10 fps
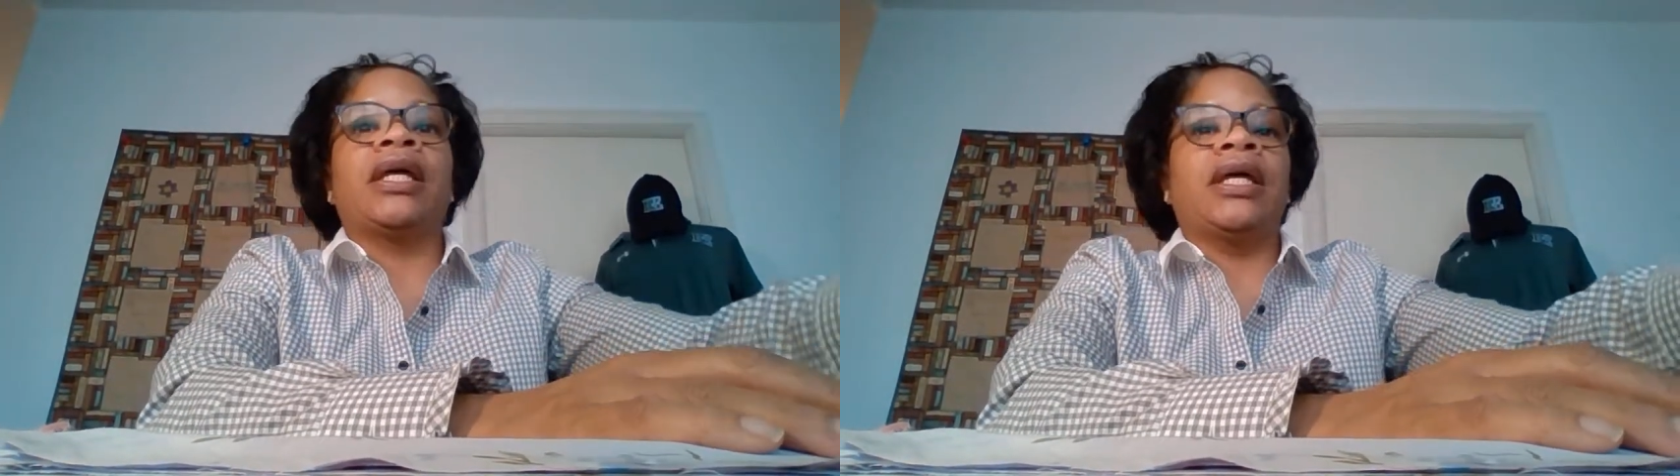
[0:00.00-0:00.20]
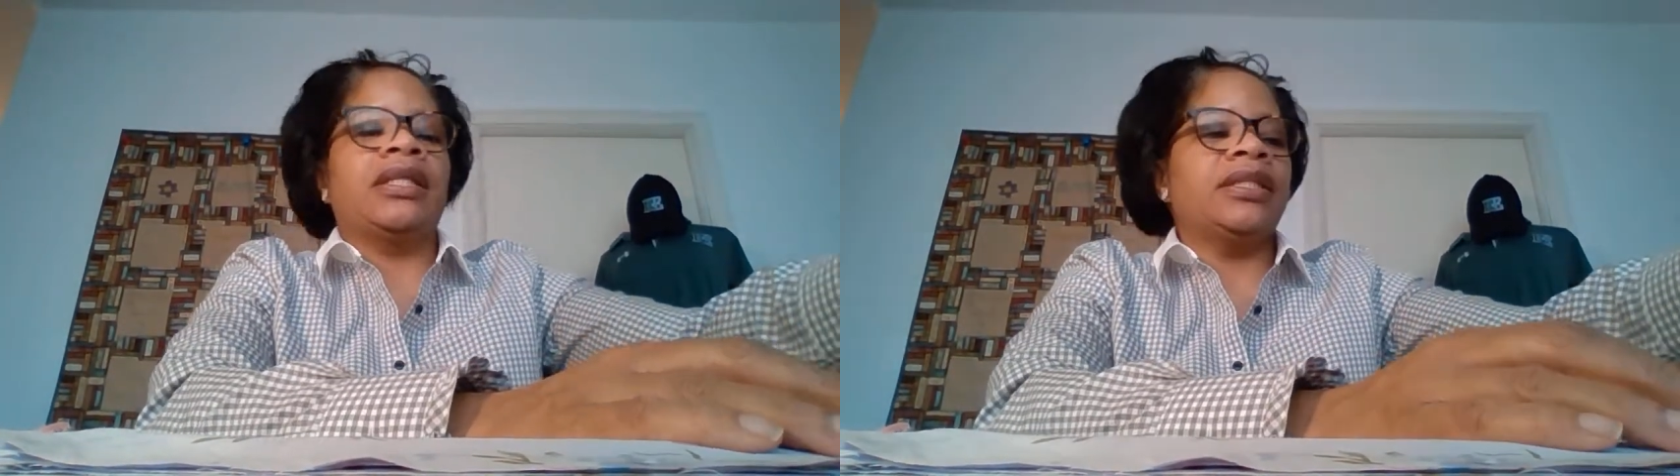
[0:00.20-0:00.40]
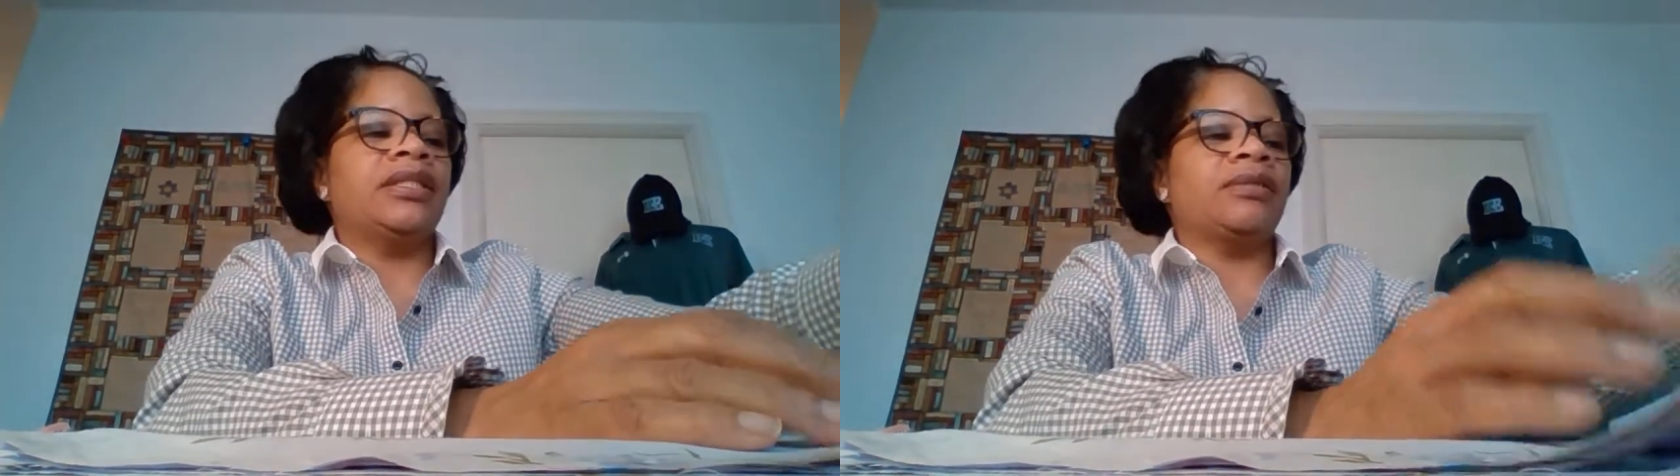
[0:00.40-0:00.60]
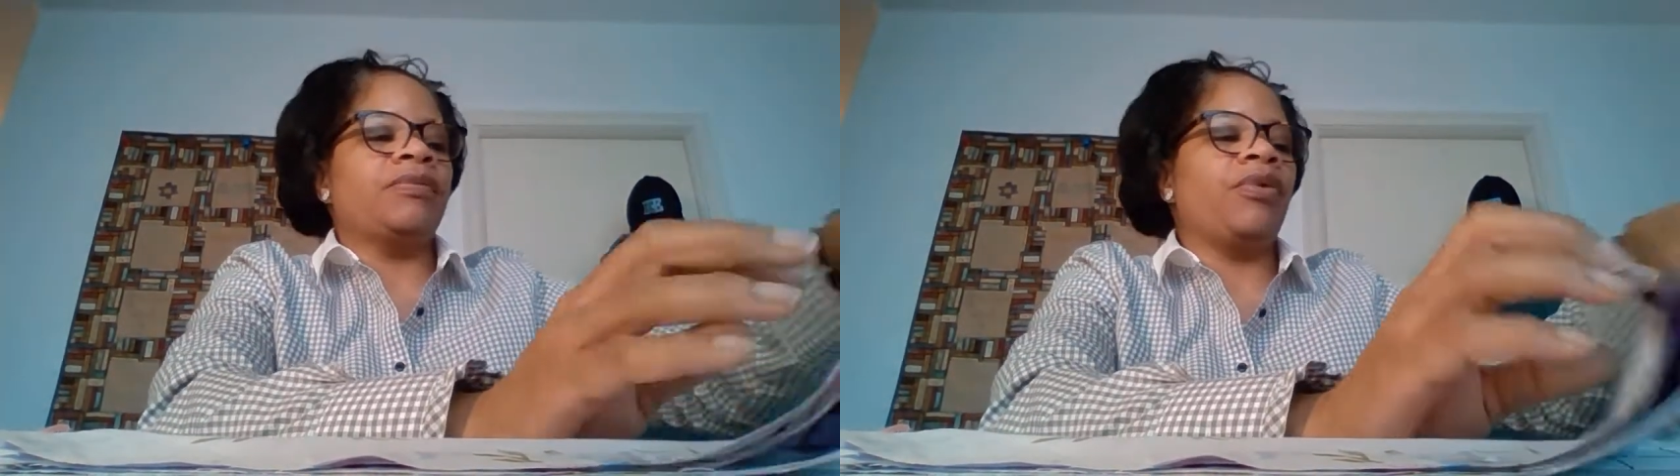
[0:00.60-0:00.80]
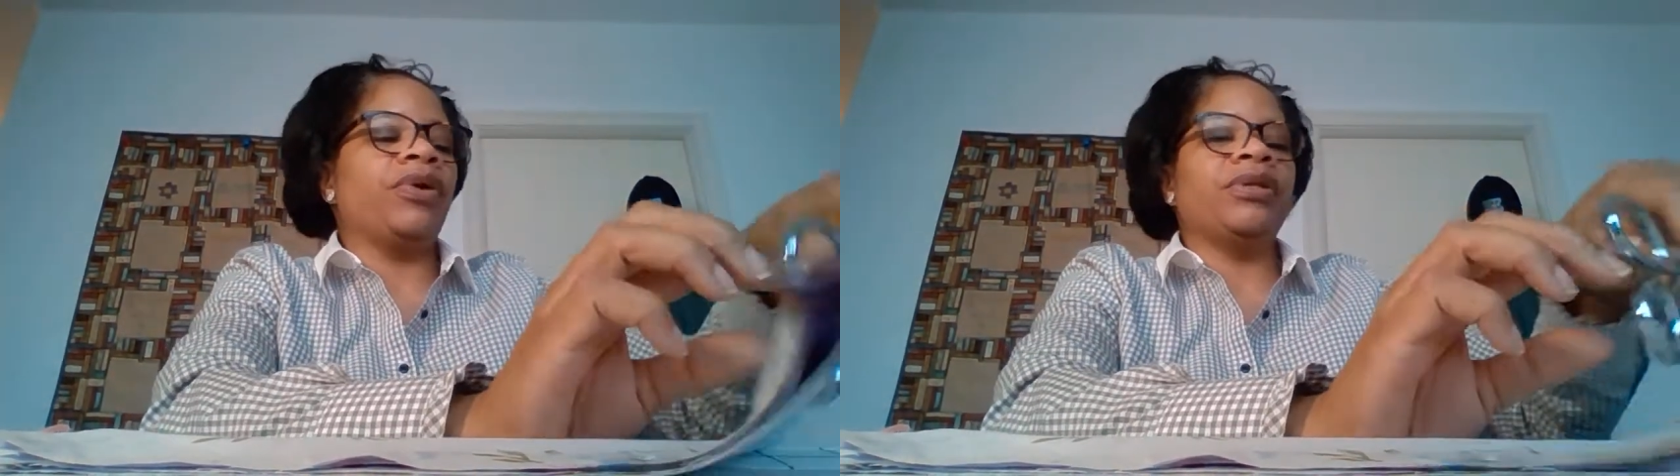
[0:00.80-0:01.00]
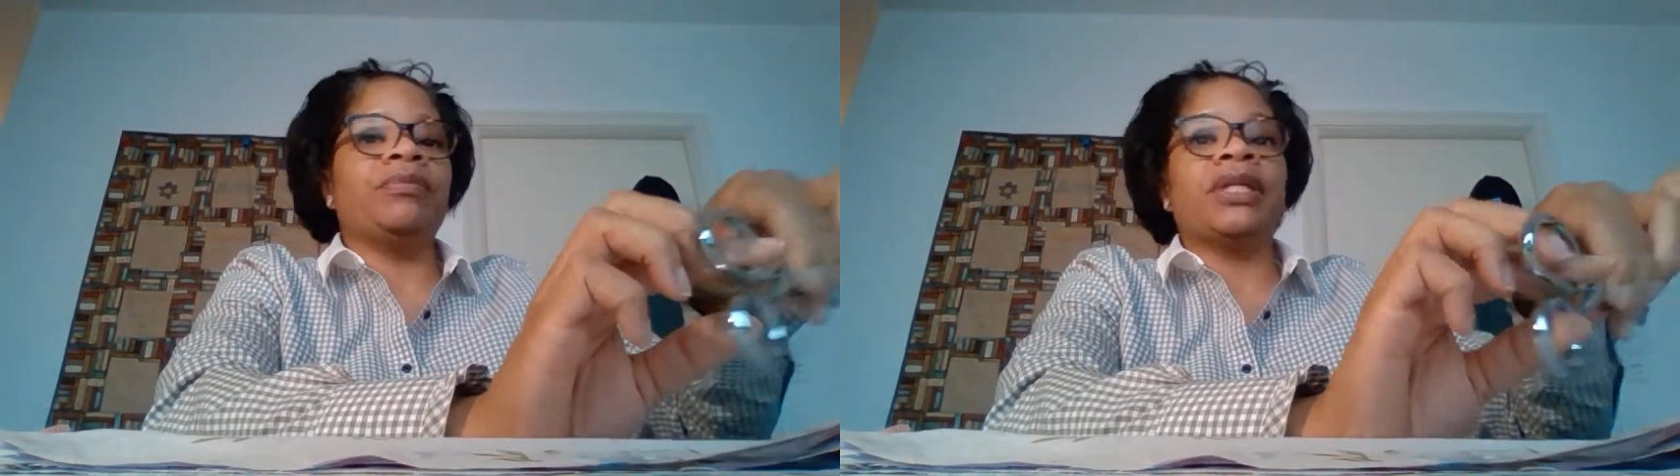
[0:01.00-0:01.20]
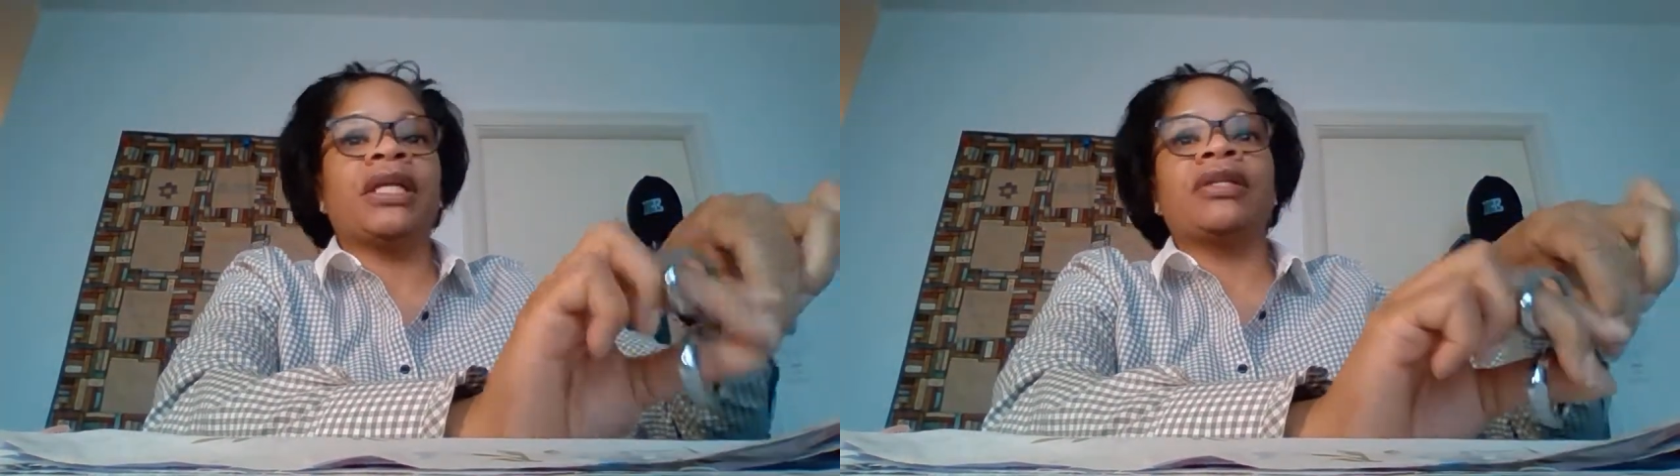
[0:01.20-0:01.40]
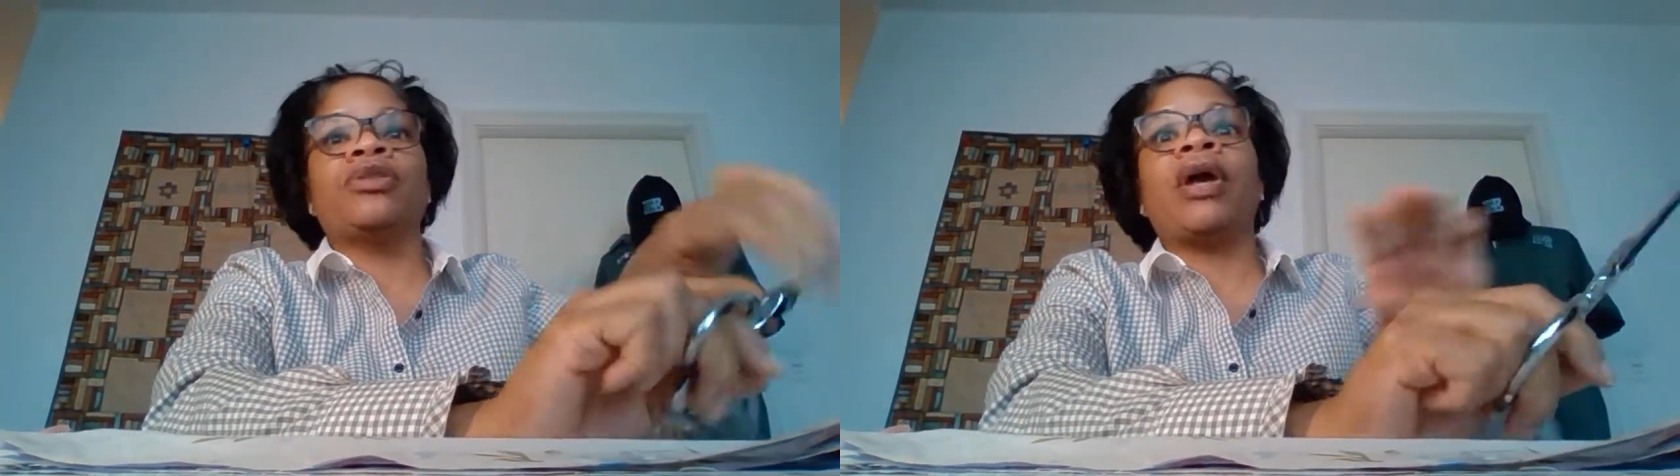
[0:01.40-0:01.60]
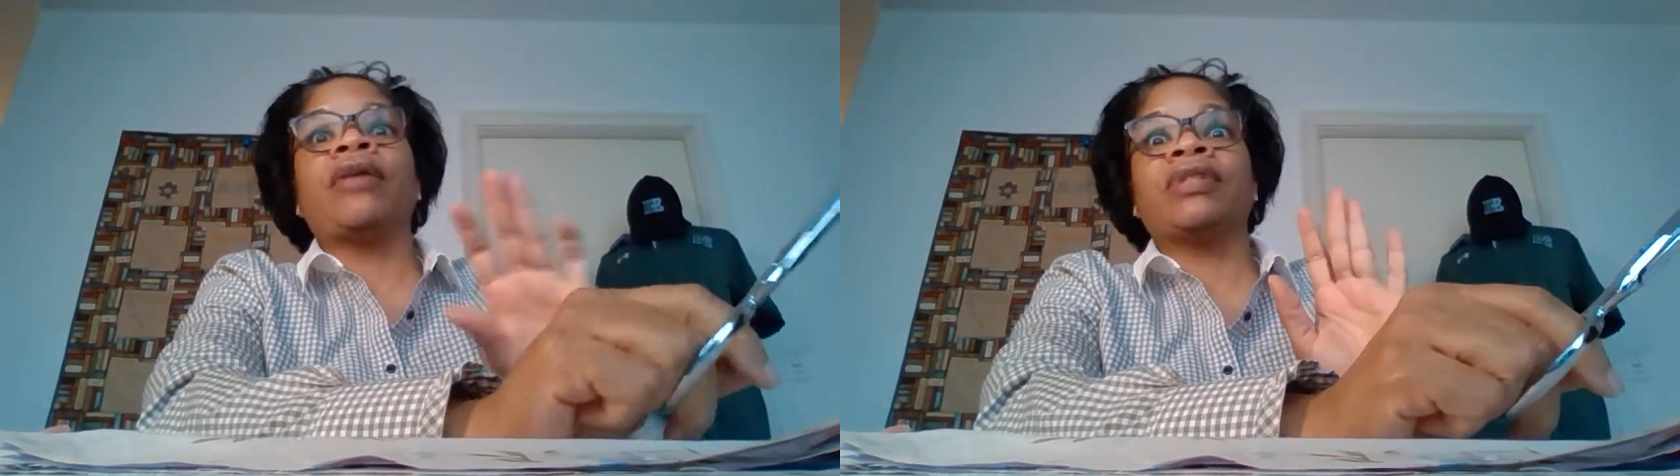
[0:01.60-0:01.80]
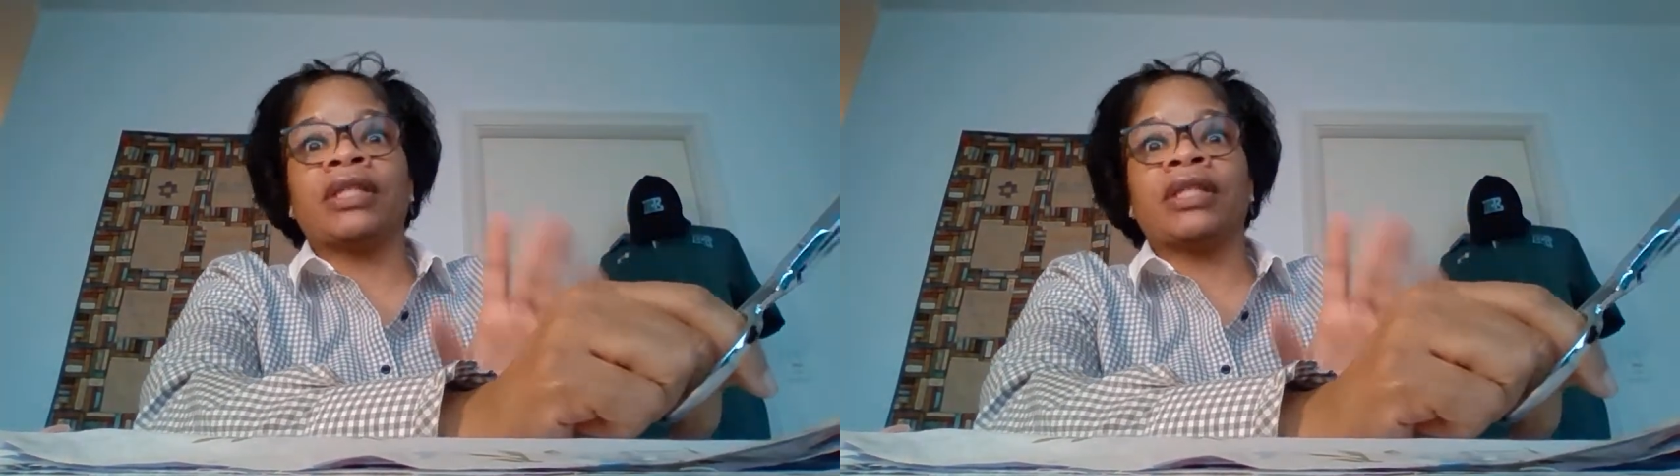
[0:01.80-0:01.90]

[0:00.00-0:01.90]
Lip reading: And this is important because you have